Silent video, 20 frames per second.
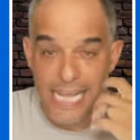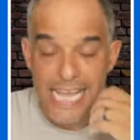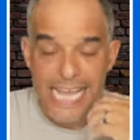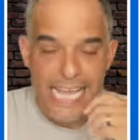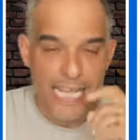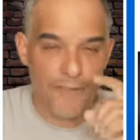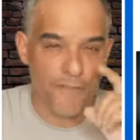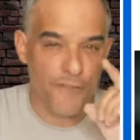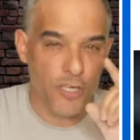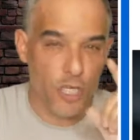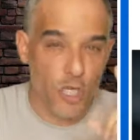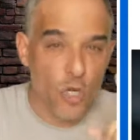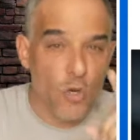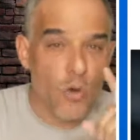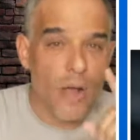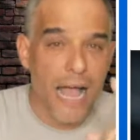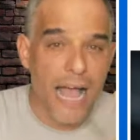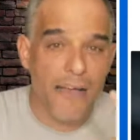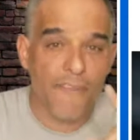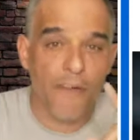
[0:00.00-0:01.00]
If you
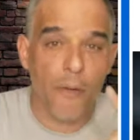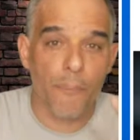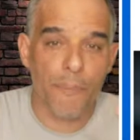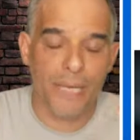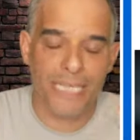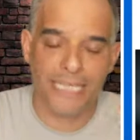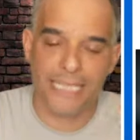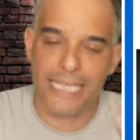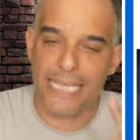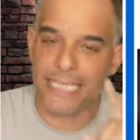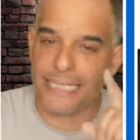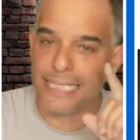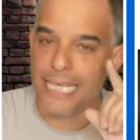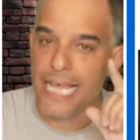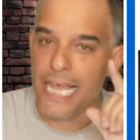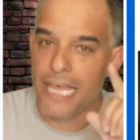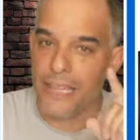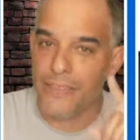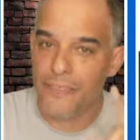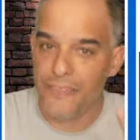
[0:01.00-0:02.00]
have a business,
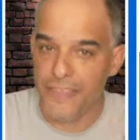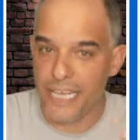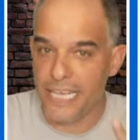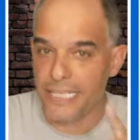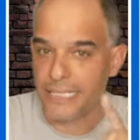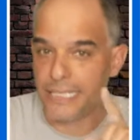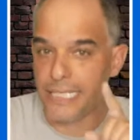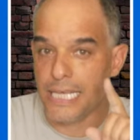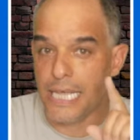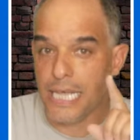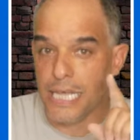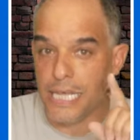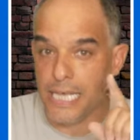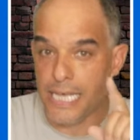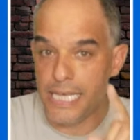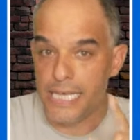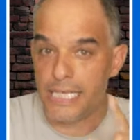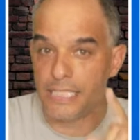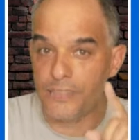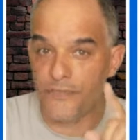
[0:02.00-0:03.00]
this
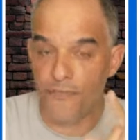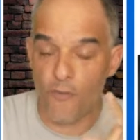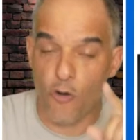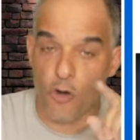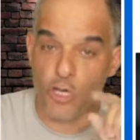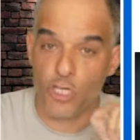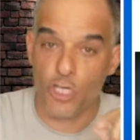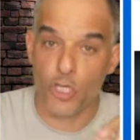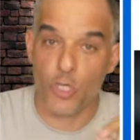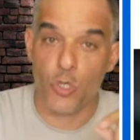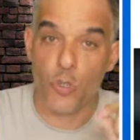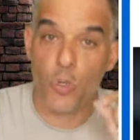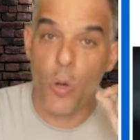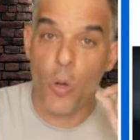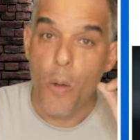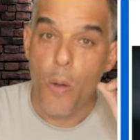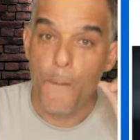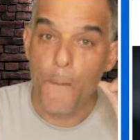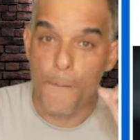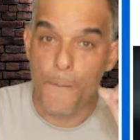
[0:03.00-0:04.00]
is for you.
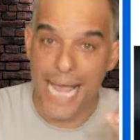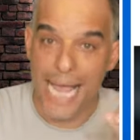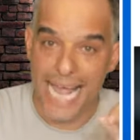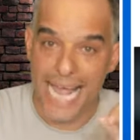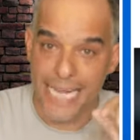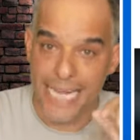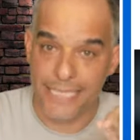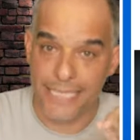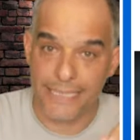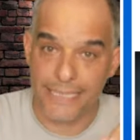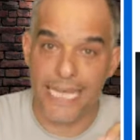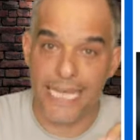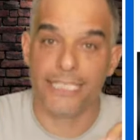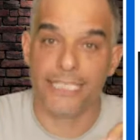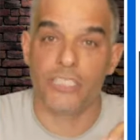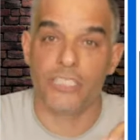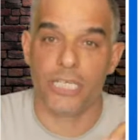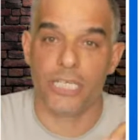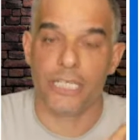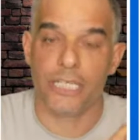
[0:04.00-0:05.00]
Pay
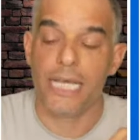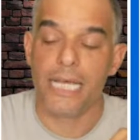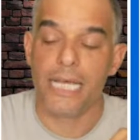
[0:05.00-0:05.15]
attention.